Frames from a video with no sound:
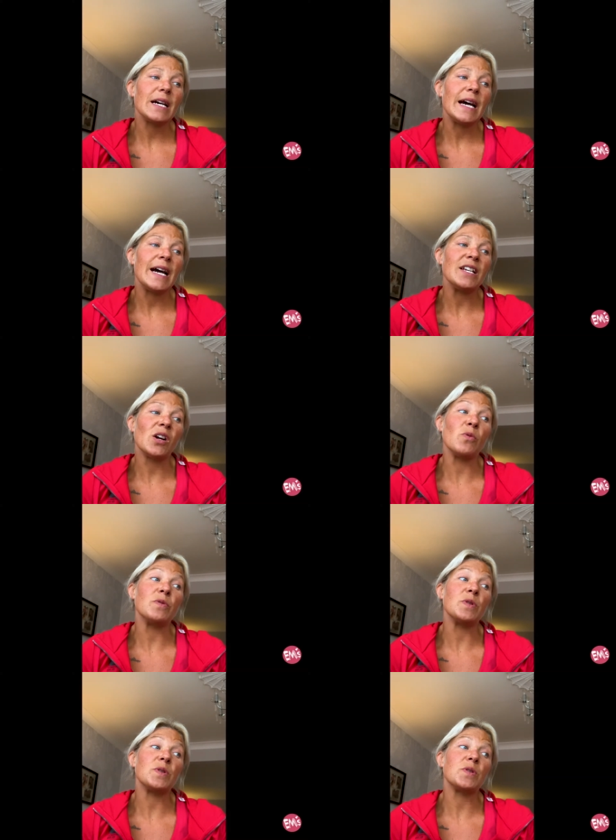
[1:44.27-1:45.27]
and I
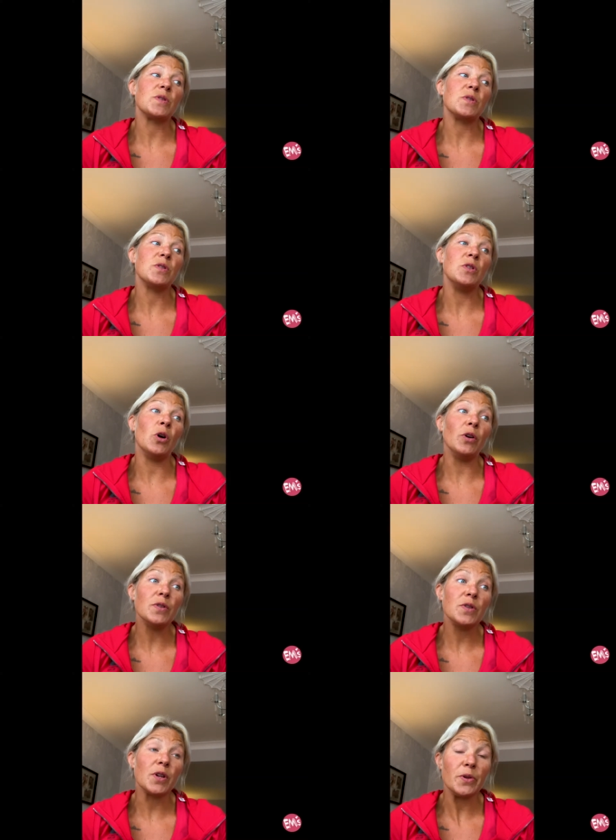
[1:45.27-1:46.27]
was
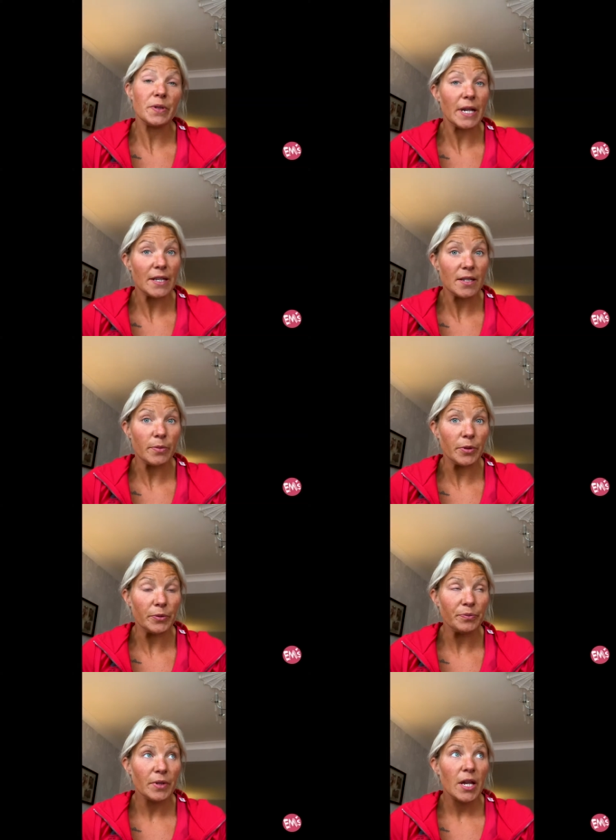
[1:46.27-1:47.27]
not so
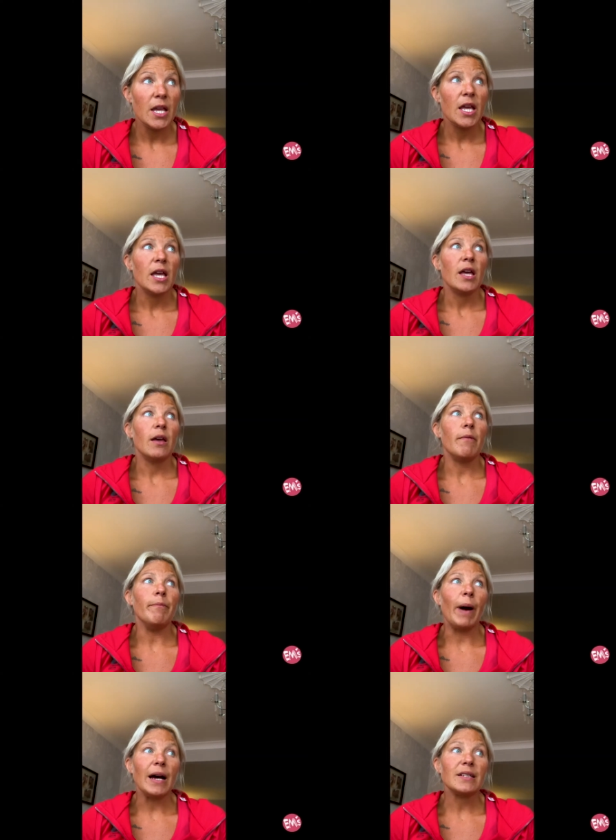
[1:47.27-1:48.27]
sensible,
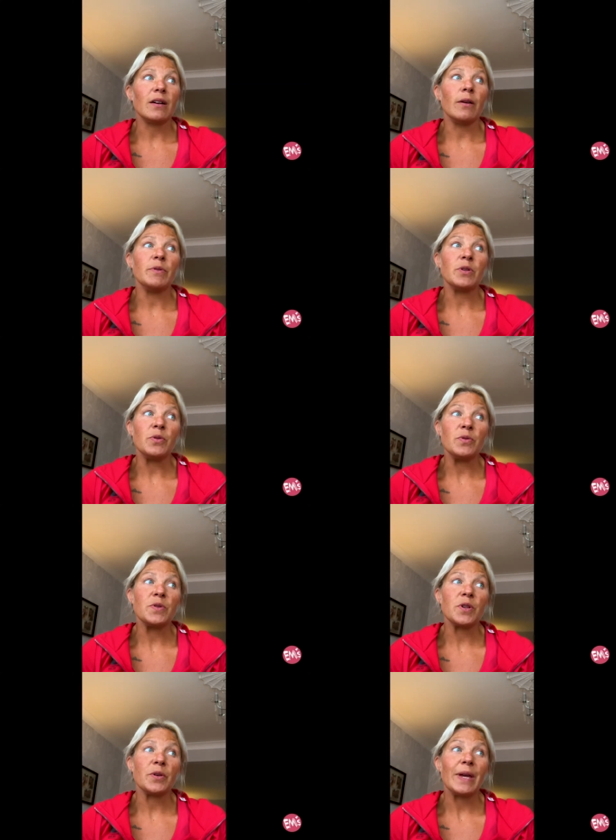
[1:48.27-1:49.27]
but I was
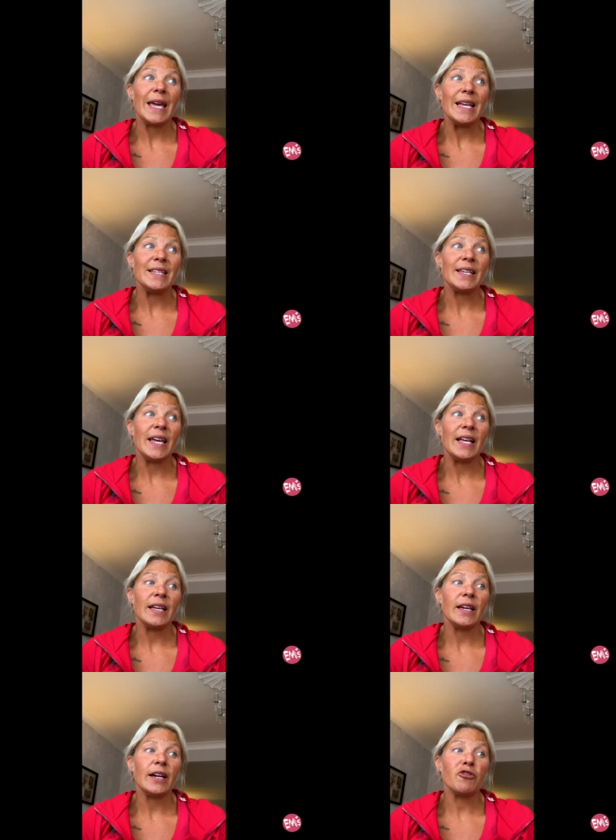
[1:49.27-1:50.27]
also
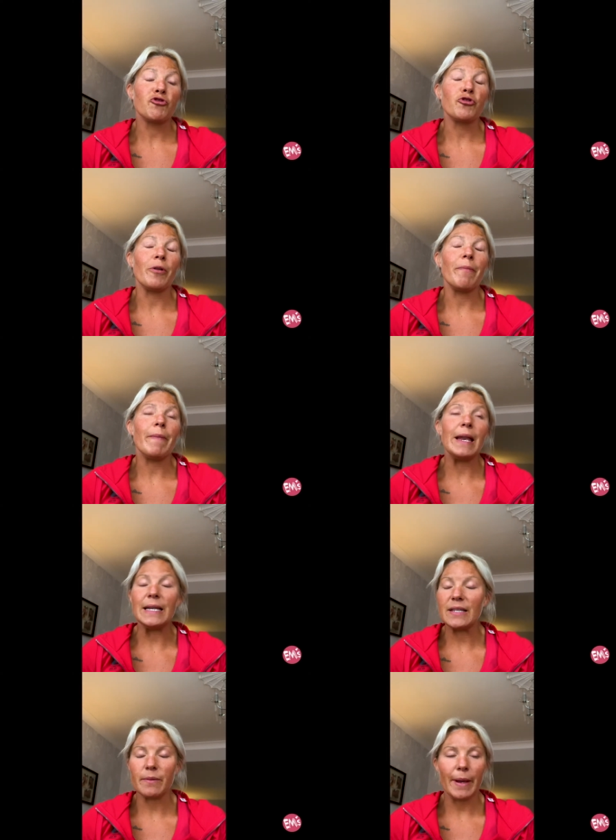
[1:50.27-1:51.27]
eating a
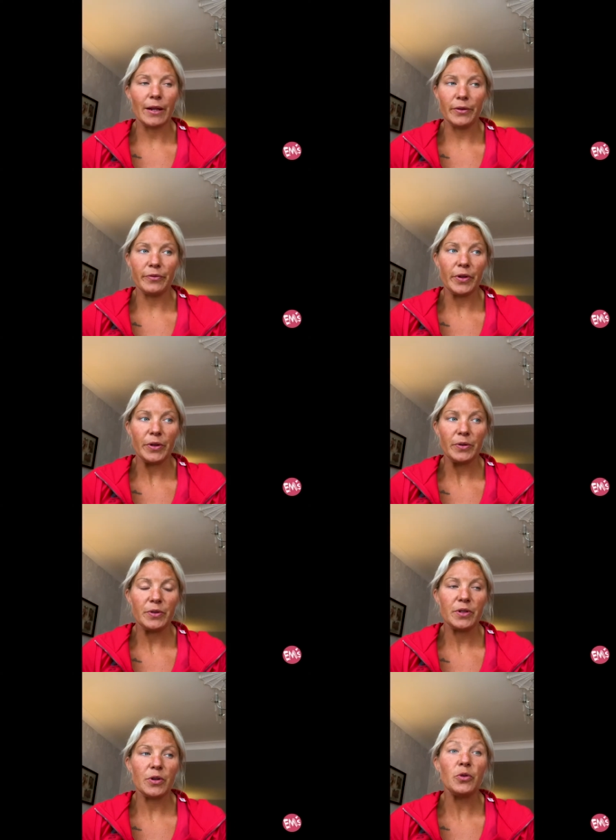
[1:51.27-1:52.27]
tremendous amount of
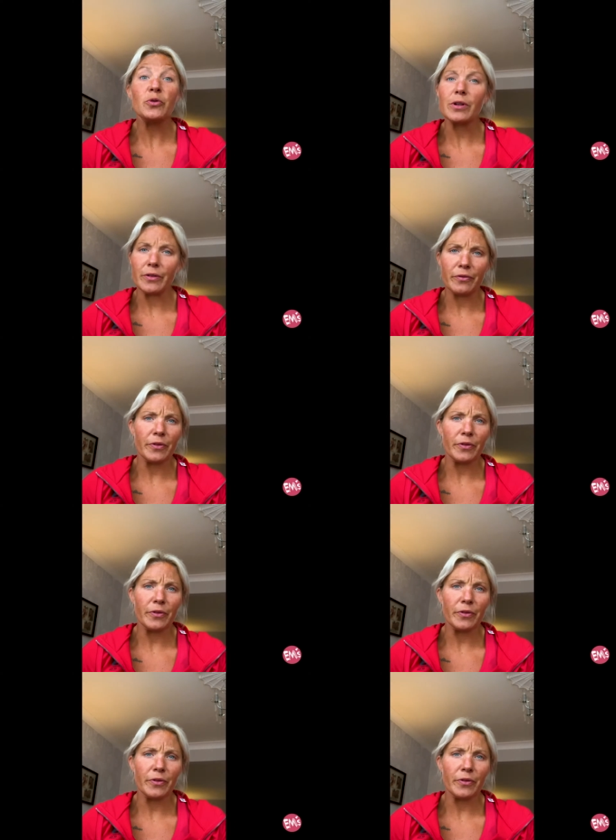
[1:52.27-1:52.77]
food, all good,